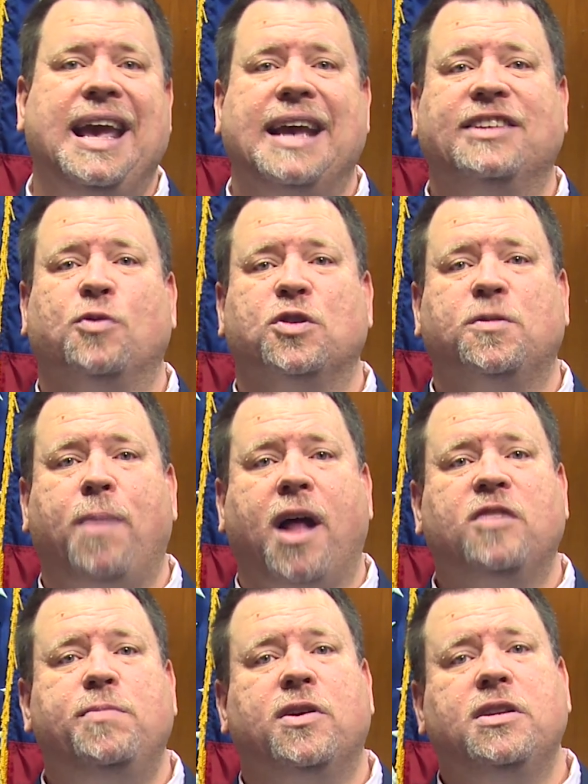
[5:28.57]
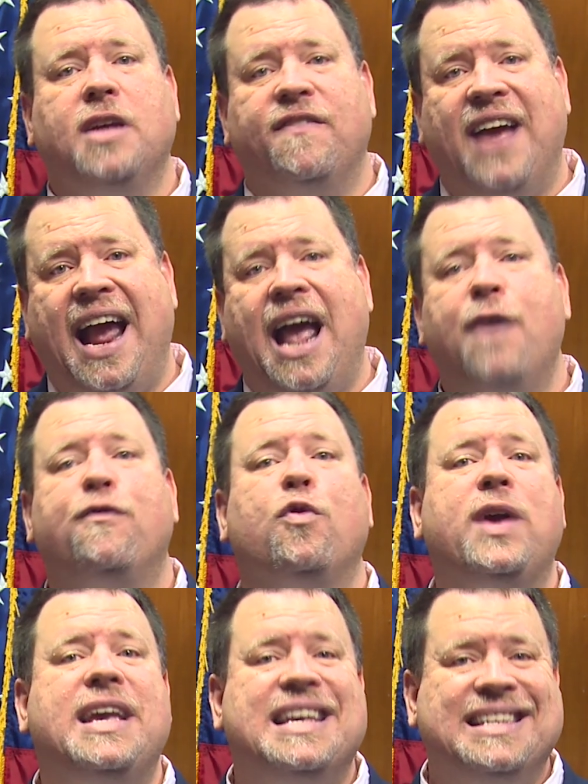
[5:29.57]
is the responsibility of
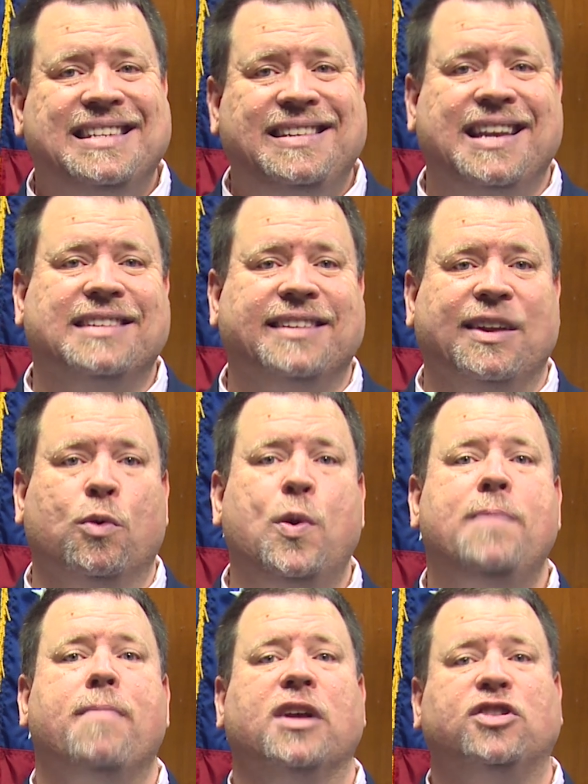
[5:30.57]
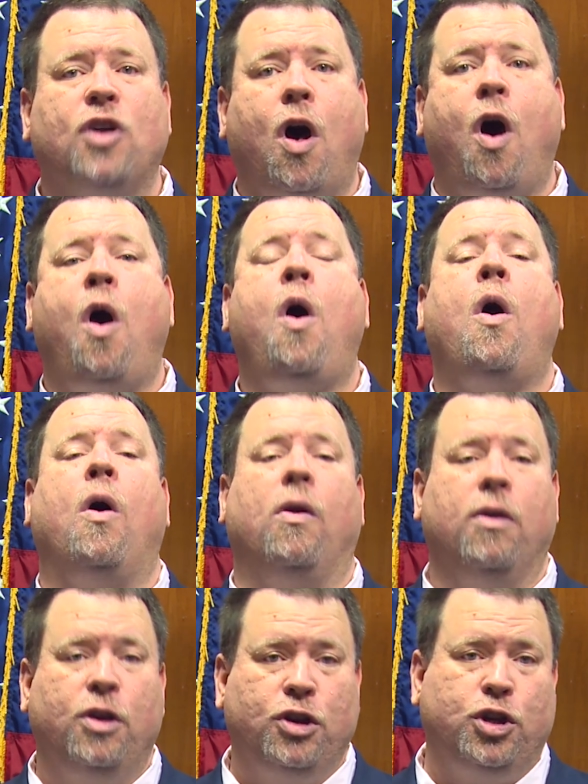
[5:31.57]
every citizen, and we must
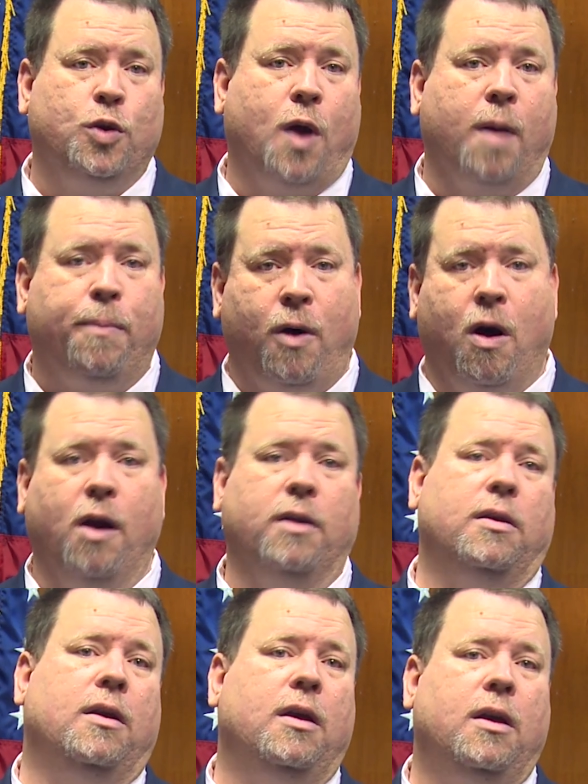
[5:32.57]
all do our part.